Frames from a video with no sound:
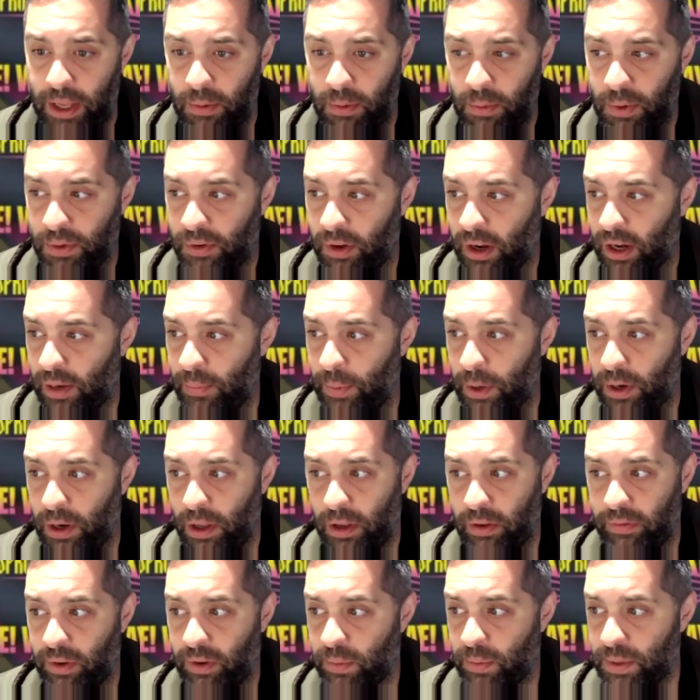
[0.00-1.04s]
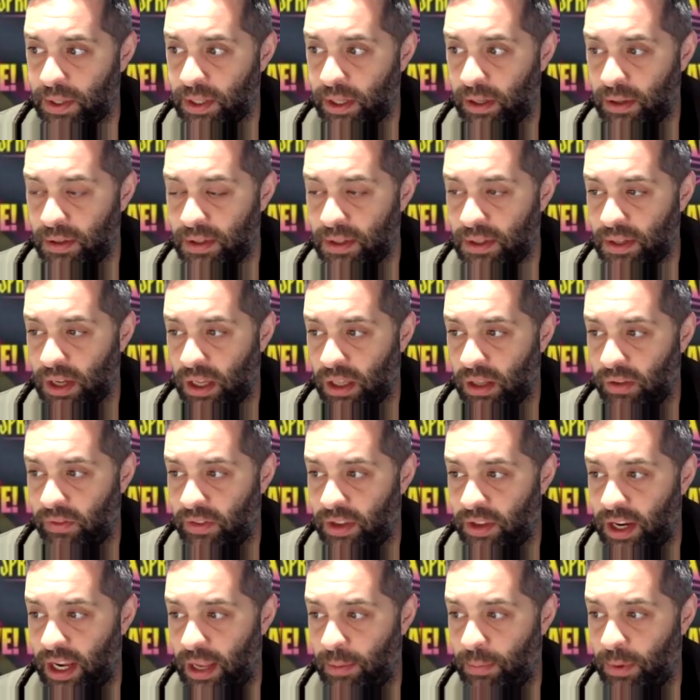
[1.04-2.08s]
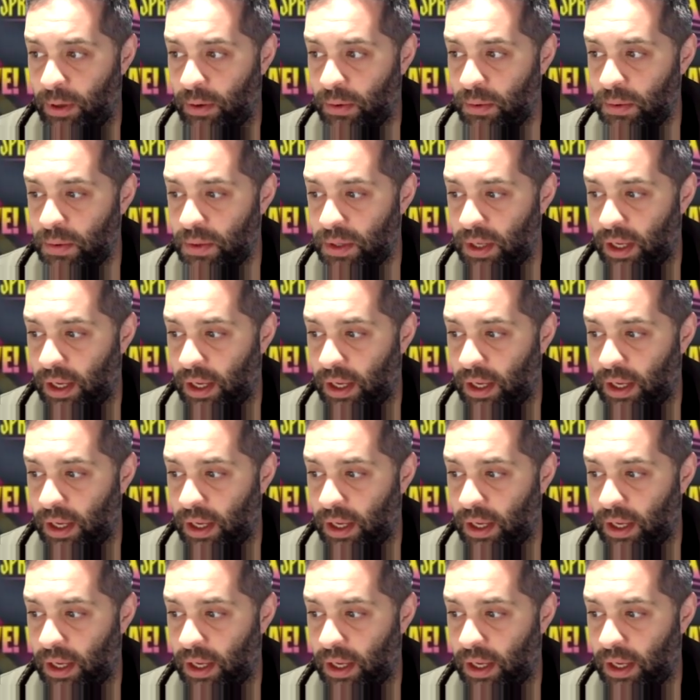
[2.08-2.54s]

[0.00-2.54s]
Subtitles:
And we'll talk about all of the results, all of the debuts,